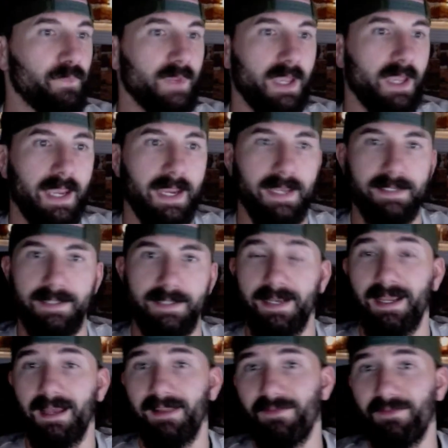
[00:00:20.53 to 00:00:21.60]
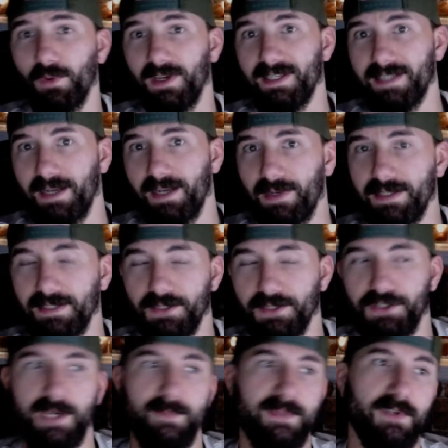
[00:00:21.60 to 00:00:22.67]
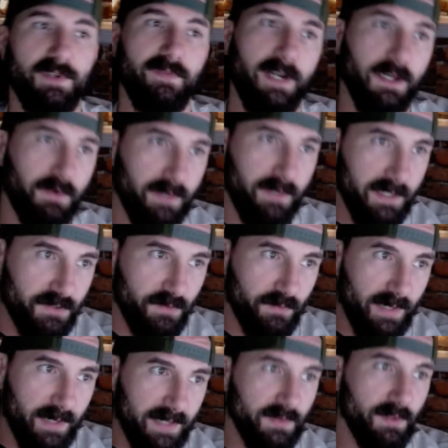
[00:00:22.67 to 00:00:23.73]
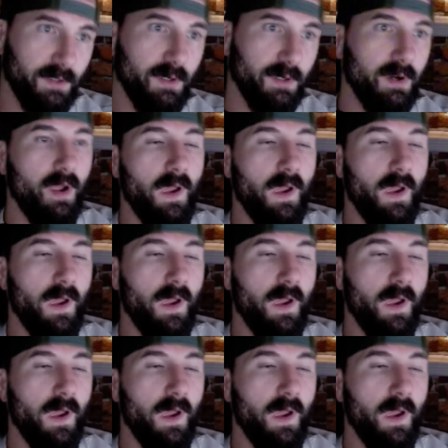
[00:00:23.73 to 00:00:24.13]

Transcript: and a California State Wrestling champ. So very credentialed wrestler.